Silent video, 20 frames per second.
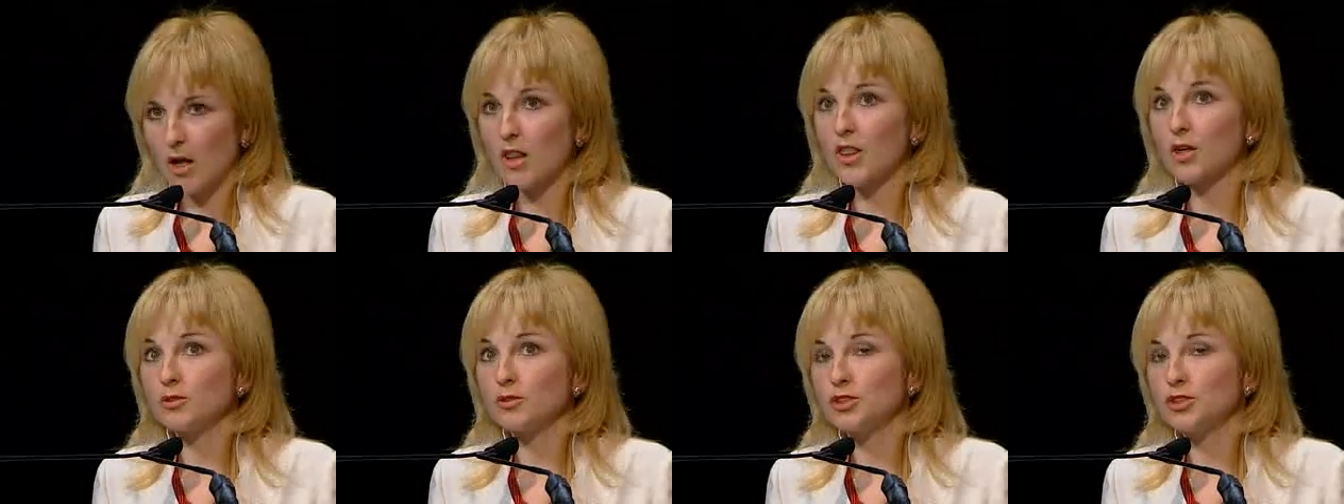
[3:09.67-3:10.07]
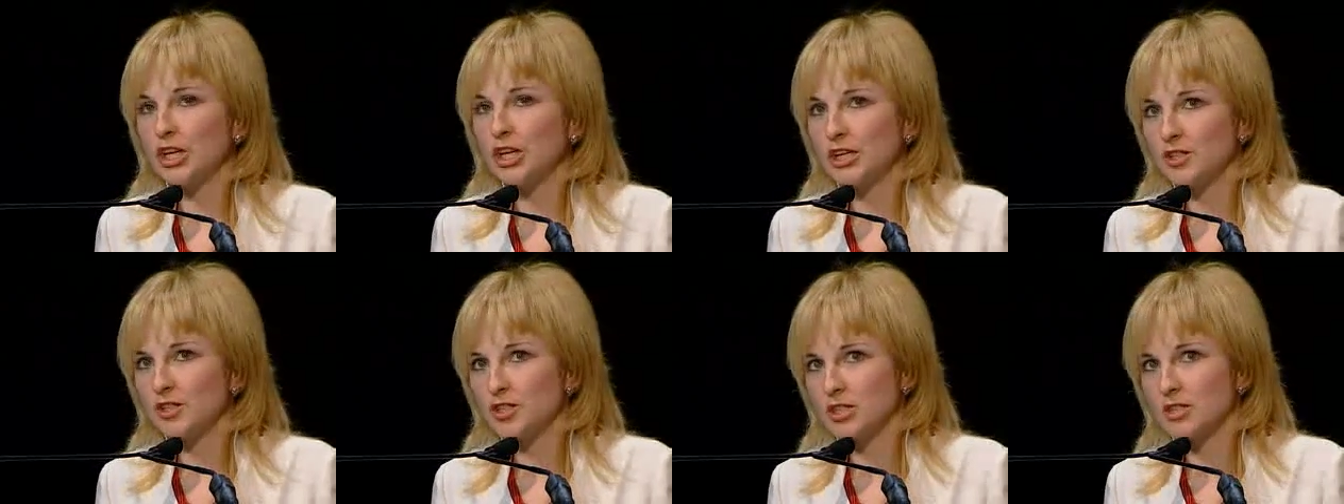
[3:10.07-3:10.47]
Although
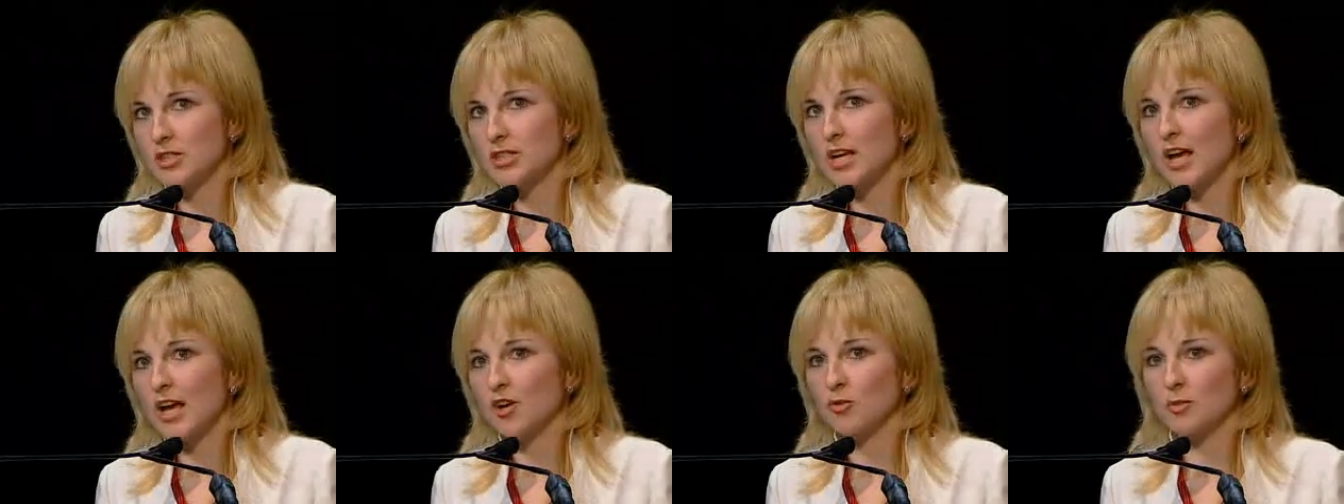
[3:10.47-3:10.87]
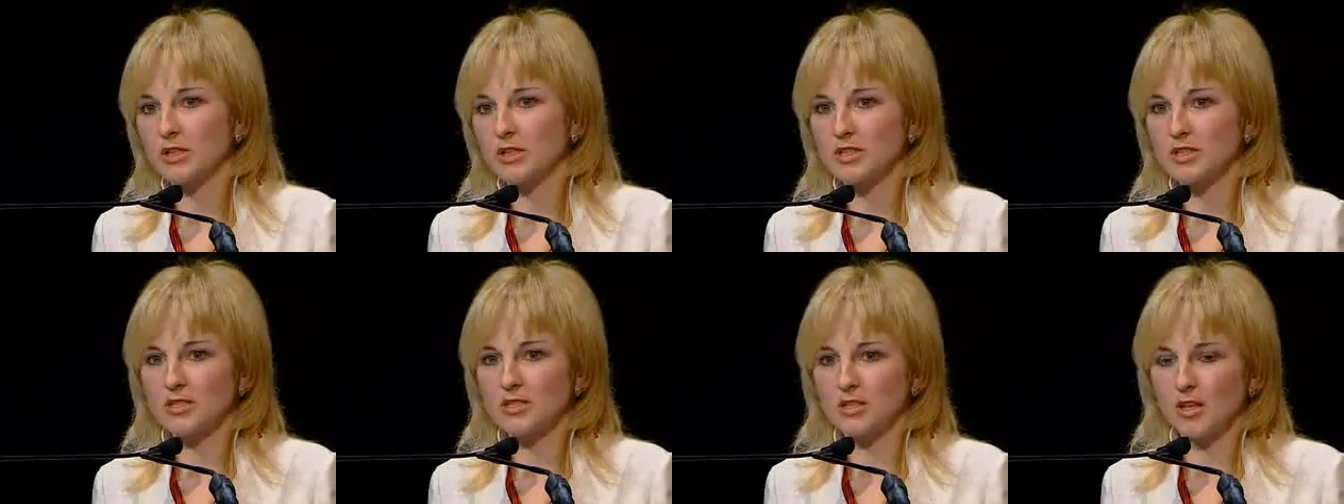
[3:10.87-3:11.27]
changes have
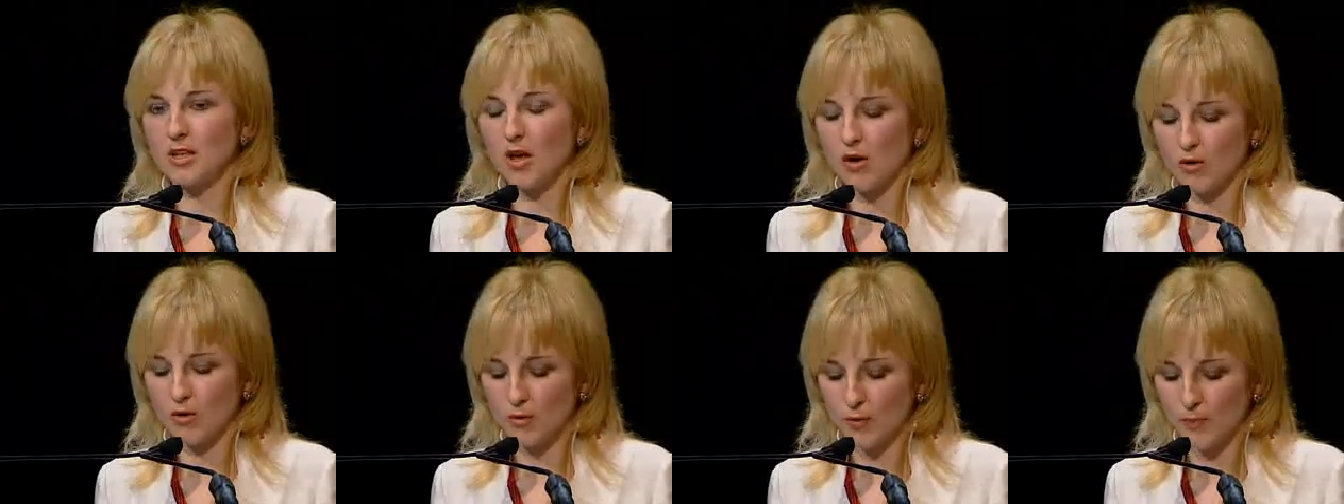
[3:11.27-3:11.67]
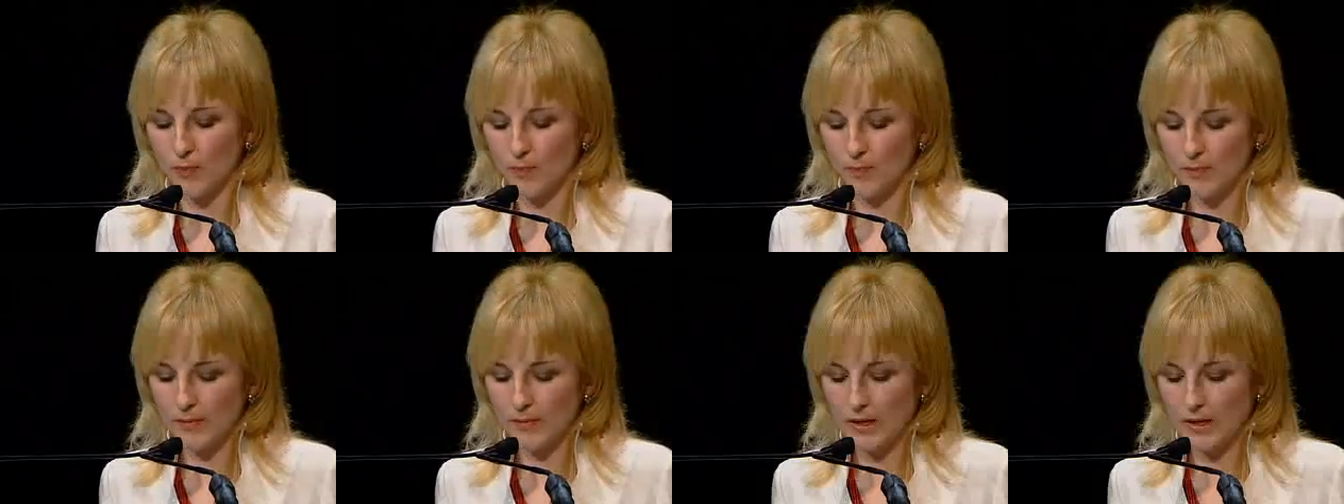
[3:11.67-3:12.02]
been slow,